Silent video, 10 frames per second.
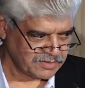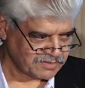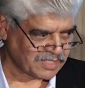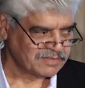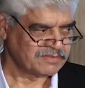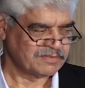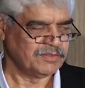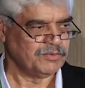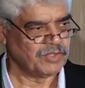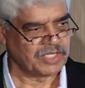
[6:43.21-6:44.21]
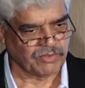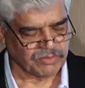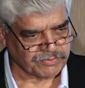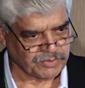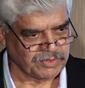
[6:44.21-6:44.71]
sons, who had
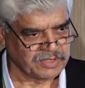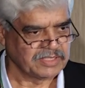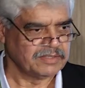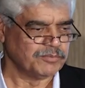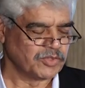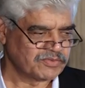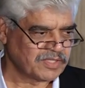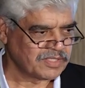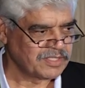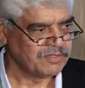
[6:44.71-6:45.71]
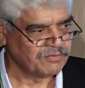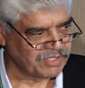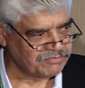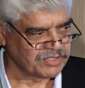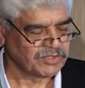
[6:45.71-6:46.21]
also, uh, his both son and the
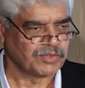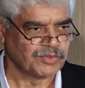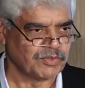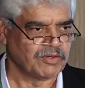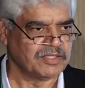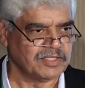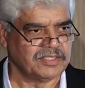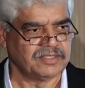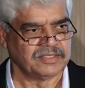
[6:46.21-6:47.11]
wife were not, no longer